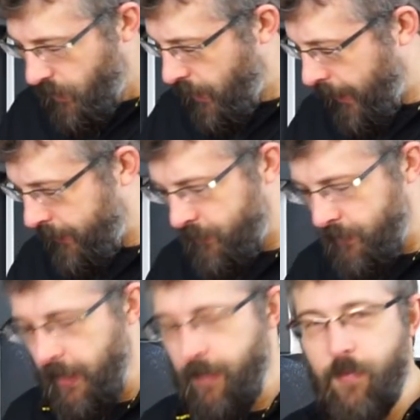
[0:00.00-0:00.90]
and
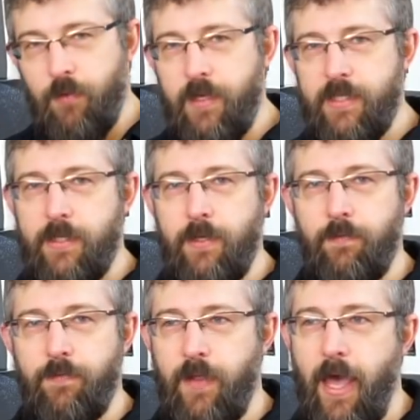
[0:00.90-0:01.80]
the reason
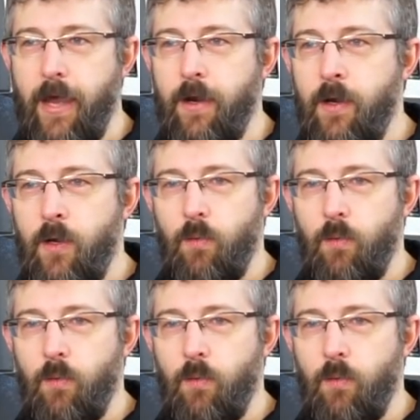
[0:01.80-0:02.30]
for that